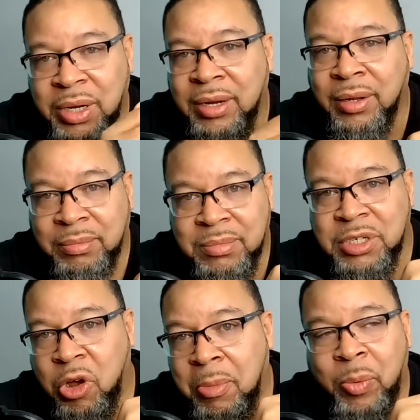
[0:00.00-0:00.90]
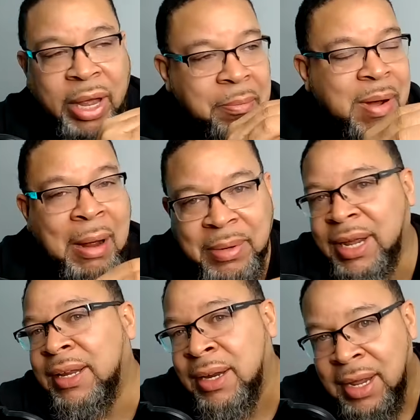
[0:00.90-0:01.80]
Then Sukuma Wiki popped
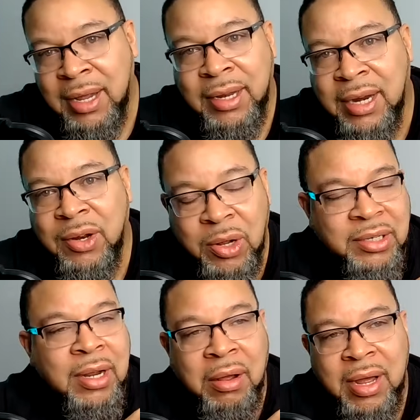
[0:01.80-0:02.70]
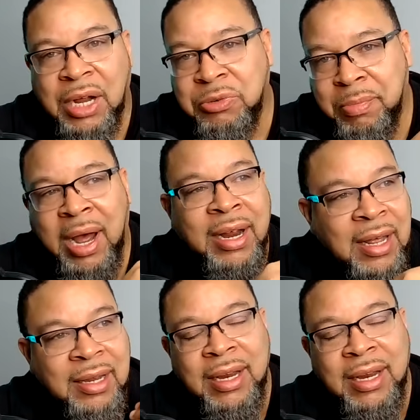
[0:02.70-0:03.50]
in, then kachumbari.